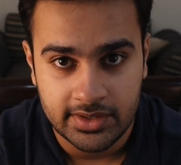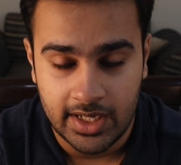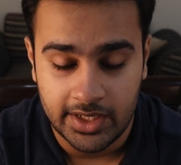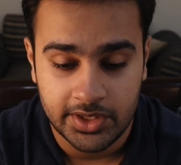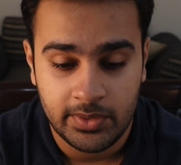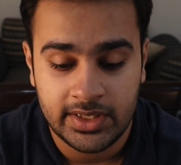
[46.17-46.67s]

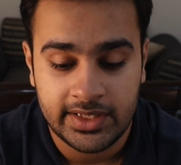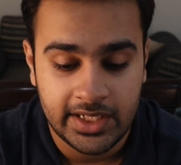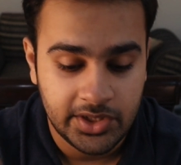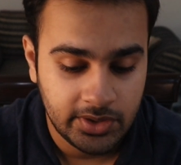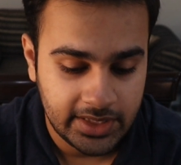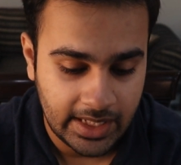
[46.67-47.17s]
scenario and
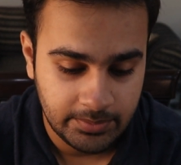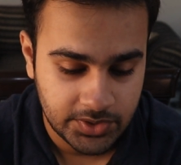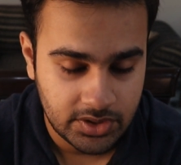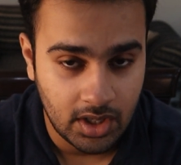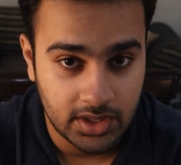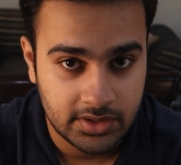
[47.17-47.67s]
then your time
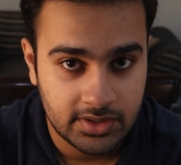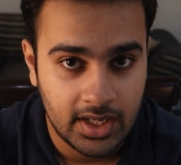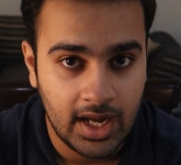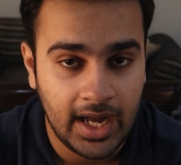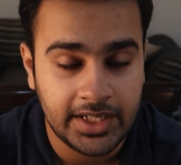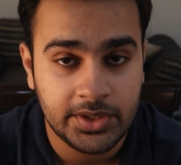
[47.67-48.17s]
starts
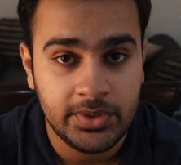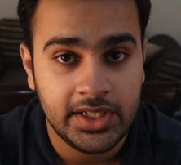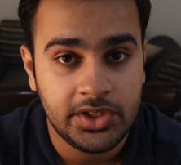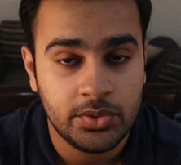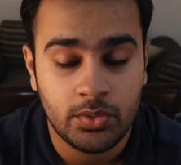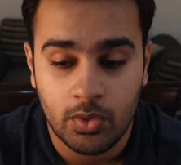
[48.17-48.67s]
and you
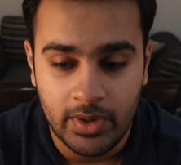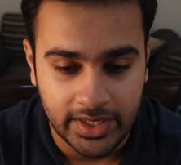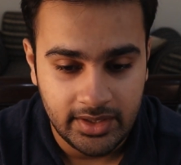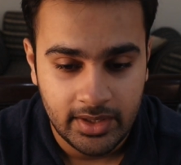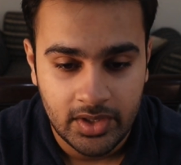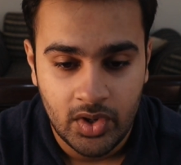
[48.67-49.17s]
need to go
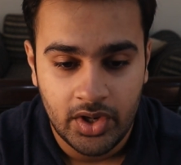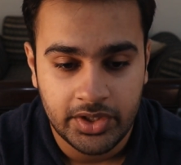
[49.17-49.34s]
in.